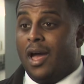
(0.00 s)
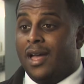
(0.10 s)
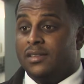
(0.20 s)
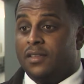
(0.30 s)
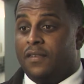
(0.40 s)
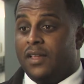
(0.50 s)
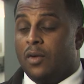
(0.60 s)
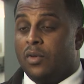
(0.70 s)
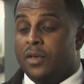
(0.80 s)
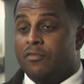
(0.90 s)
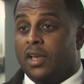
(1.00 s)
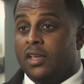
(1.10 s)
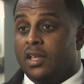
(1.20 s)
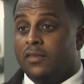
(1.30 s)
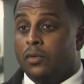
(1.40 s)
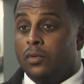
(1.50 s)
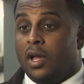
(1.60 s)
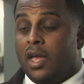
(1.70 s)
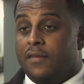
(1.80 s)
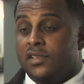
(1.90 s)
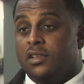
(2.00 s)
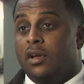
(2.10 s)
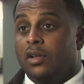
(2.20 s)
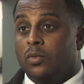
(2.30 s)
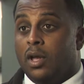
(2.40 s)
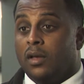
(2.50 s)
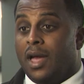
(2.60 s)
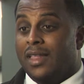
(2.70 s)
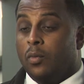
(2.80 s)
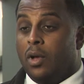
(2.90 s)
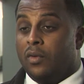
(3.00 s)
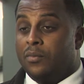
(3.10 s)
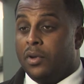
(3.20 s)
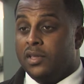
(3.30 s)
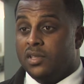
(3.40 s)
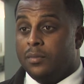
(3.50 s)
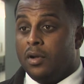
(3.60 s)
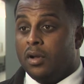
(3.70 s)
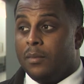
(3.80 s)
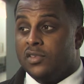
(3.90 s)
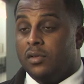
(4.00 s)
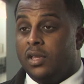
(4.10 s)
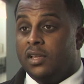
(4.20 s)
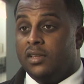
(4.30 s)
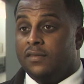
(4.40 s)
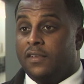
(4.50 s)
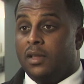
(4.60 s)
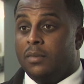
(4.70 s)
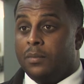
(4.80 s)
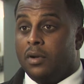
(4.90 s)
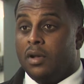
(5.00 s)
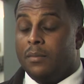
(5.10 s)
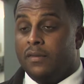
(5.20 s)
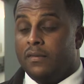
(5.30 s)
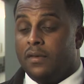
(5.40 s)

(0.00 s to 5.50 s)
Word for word: and the fact that we've been recognised for all our efforts and hard work and the work we put into the programme is only going to develop the programme even